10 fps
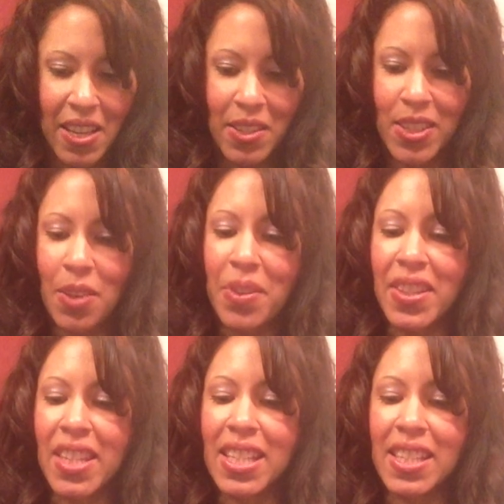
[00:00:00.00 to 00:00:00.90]
So in
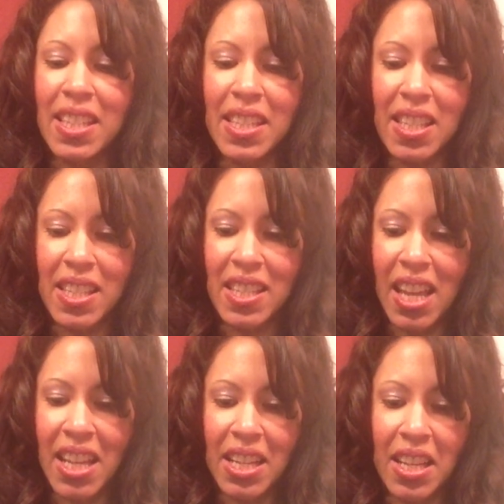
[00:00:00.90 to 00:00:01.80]
this, this is
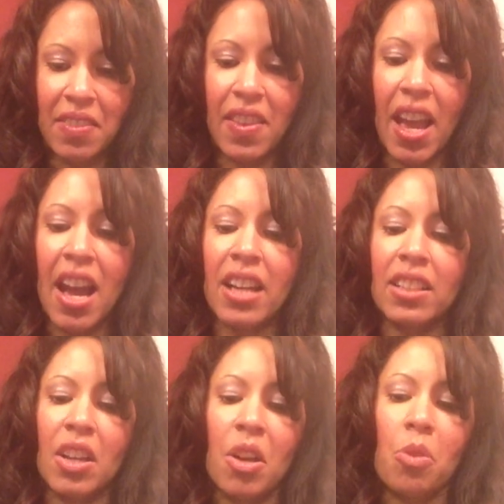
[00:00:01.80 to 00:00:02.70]
stating that
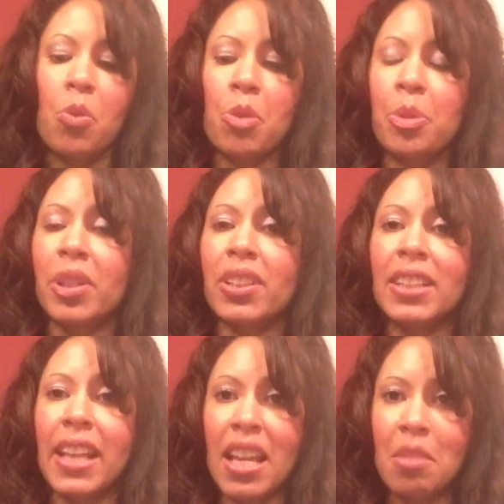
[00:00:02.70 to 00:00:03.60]
we're
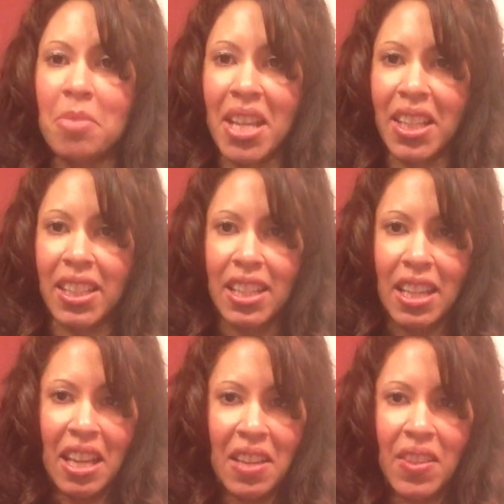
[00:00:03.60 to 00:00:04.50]
proclaiming
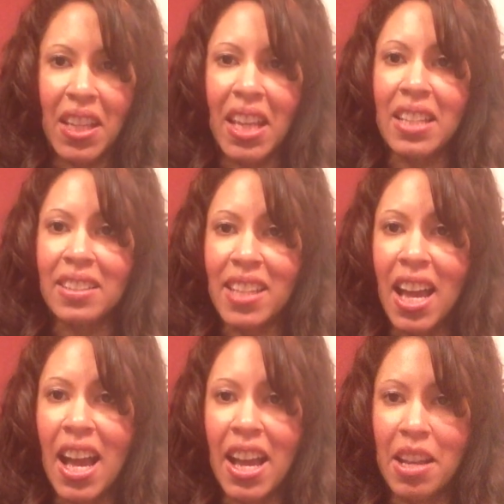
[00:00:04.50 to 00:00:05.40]
in the end
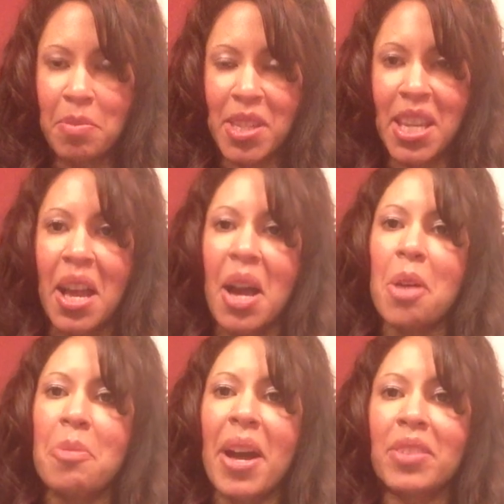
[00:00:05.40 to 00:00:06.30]
times
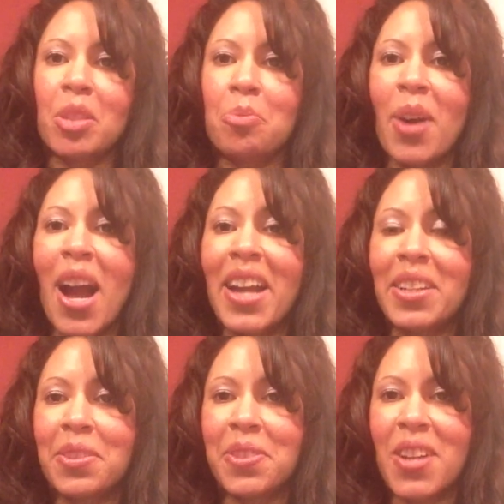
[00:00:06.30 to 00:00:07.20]
about the bride
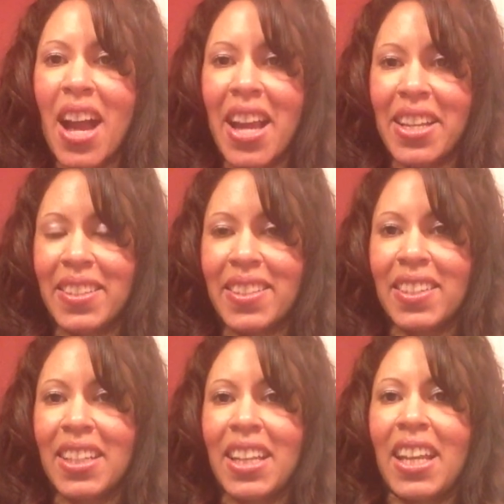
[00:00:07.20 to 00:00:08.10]
of Christ
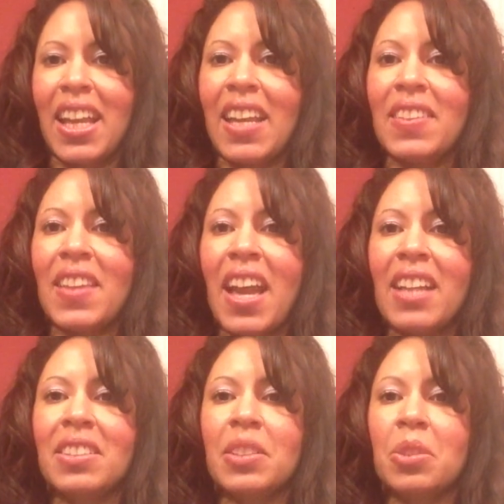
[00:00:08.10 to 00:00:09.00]
and
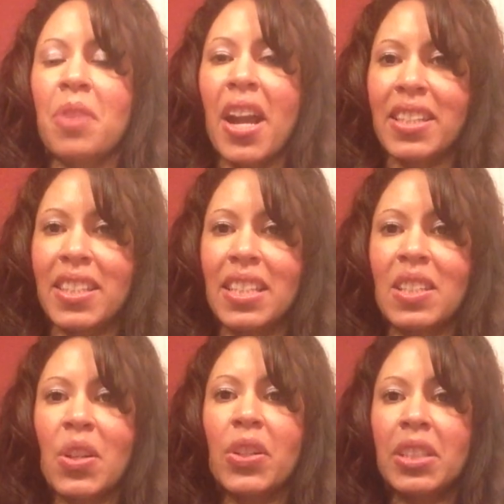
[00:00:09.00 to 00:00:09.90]
that the Christ is
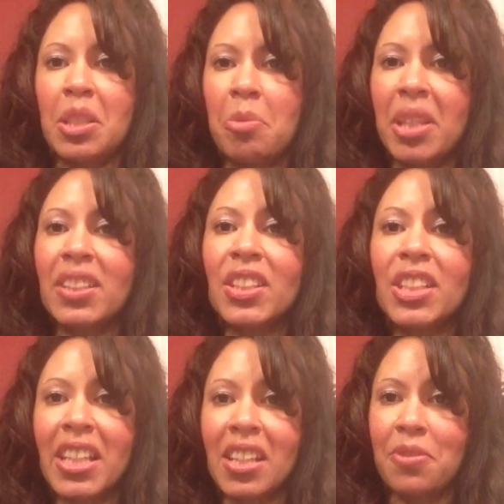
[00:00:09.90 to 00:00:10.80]
going to be
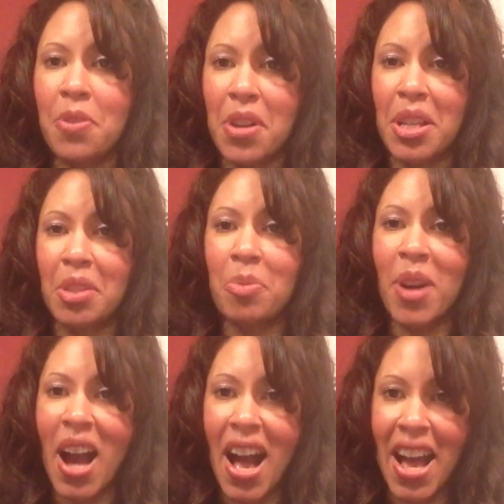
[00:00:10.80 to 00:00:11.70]
looking for his
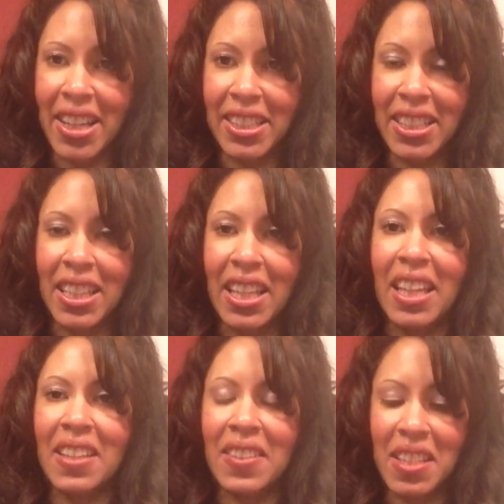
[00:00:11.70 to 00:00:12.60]
bride
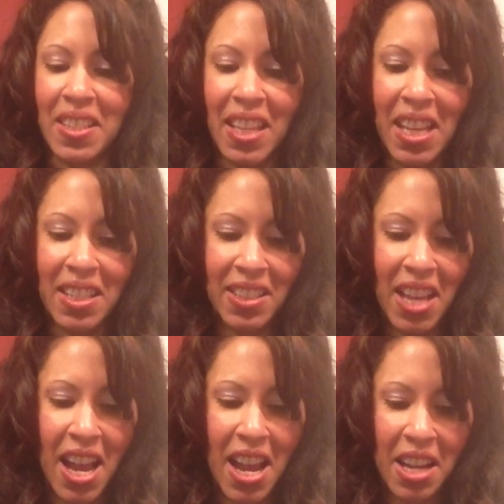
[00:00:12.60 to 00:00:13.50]
in these end
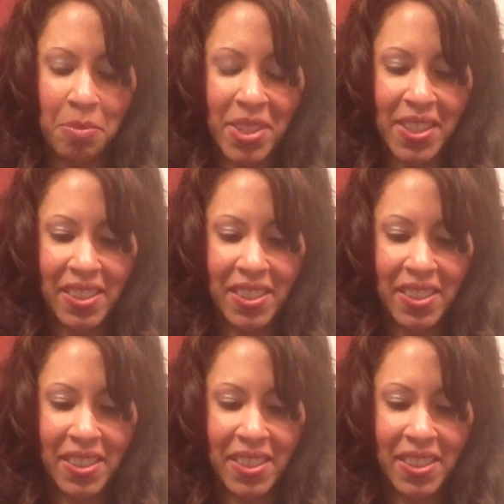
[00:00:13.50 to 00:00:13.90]
times.